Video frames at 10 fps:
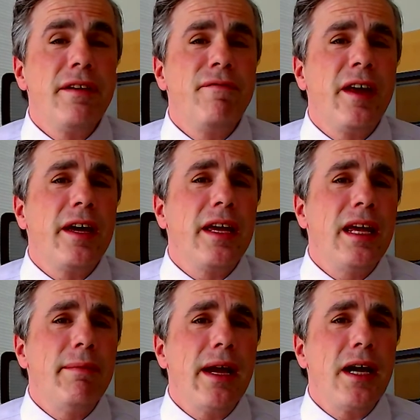Well, we
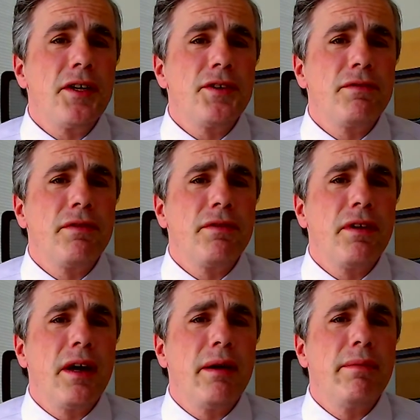received emails
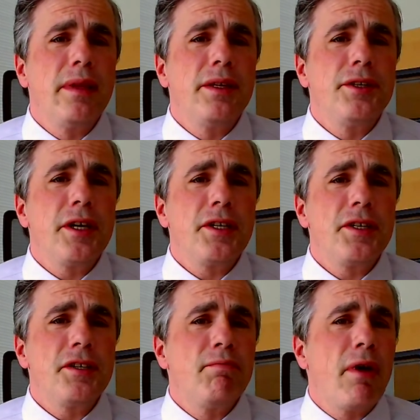from the
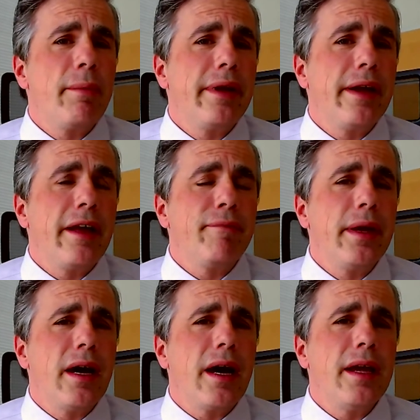Justice Department and
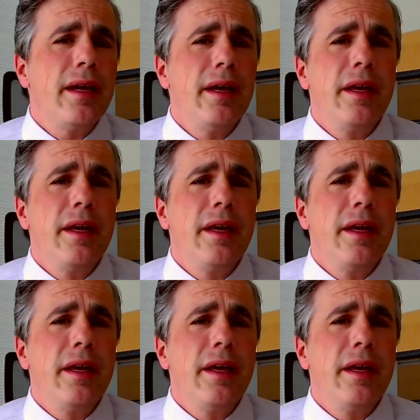FBI